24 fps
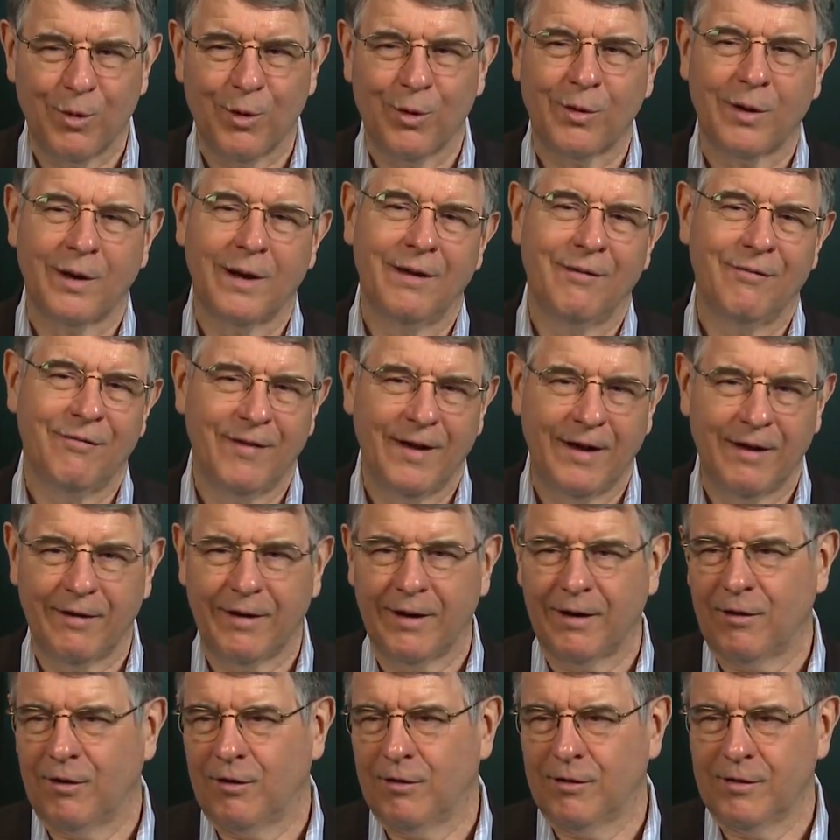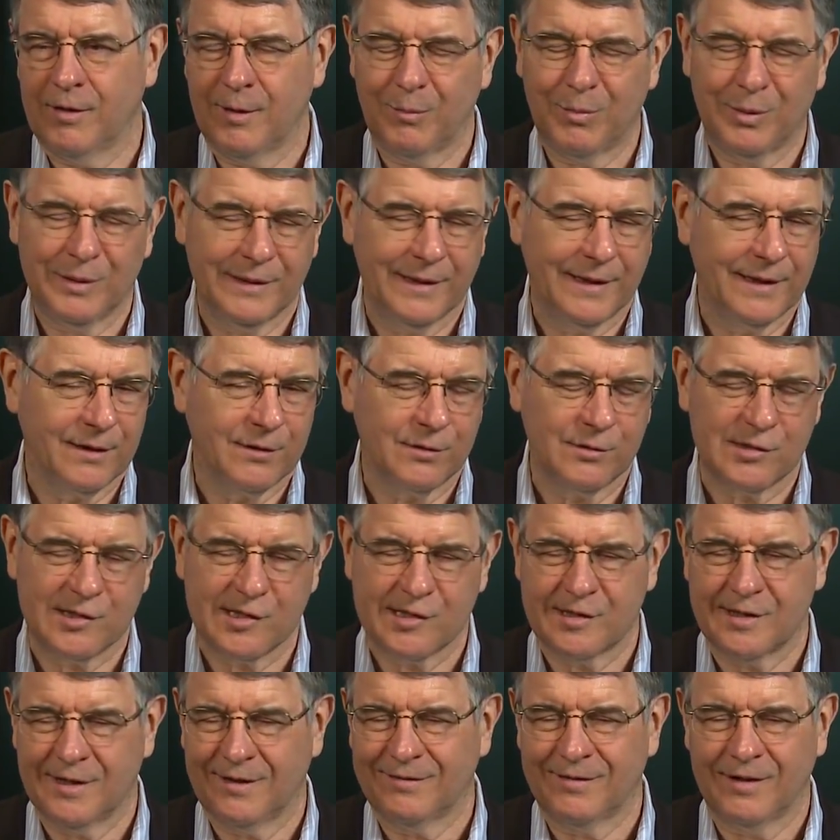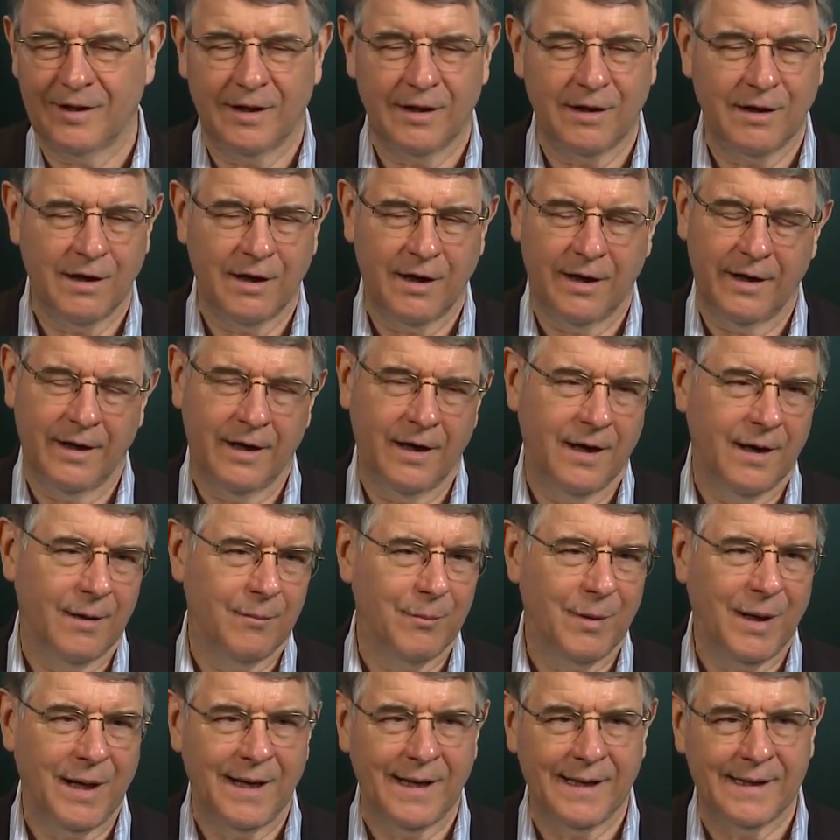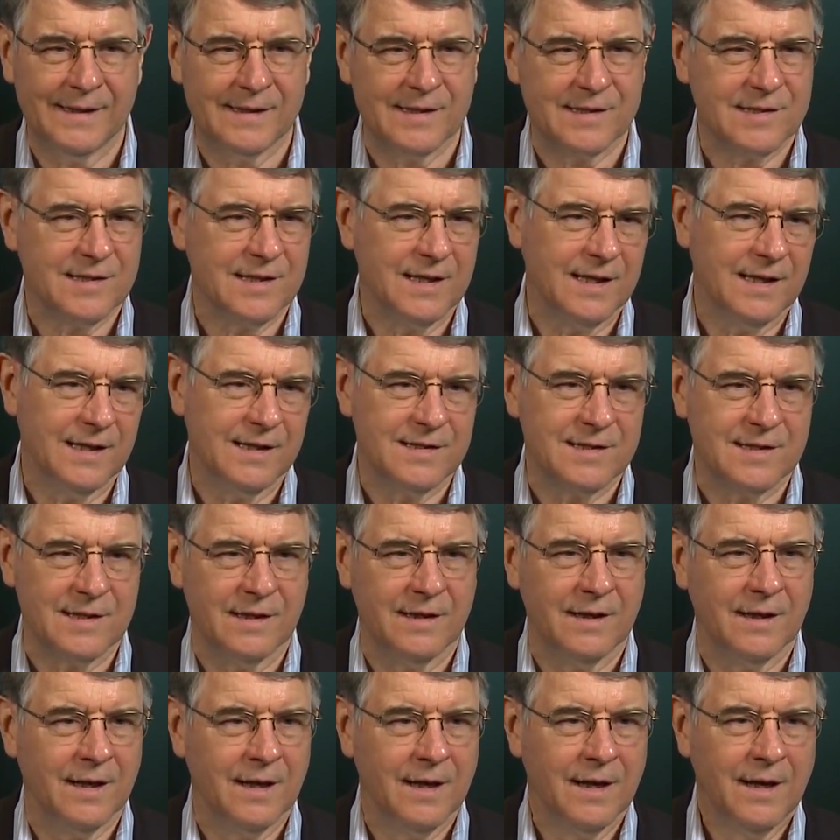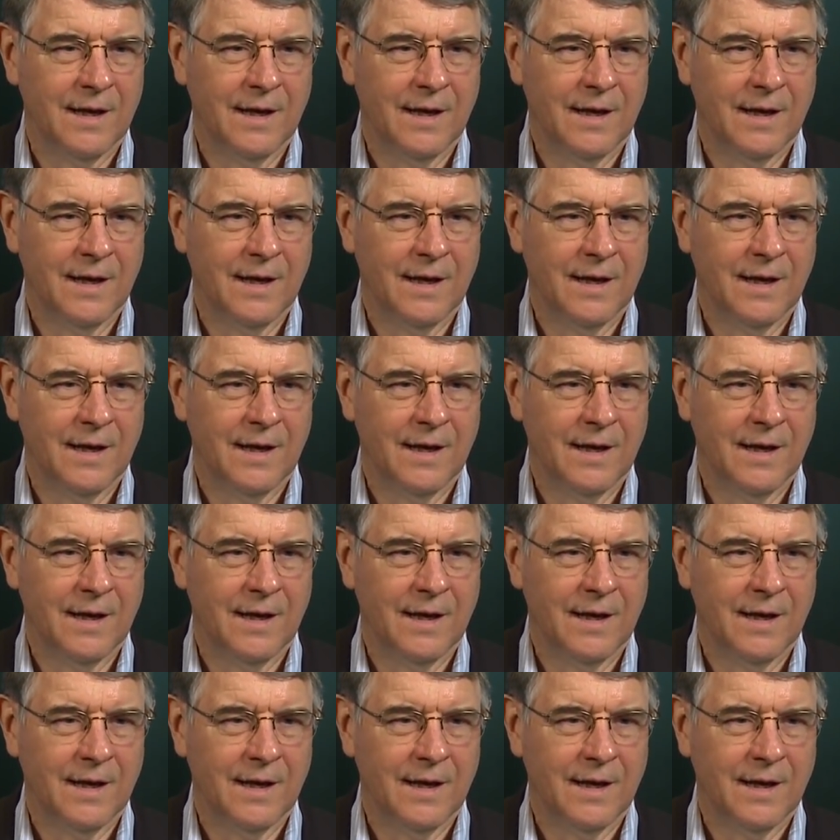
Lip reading: broke and I found out all the political stuff that had gone on behind the scenes, and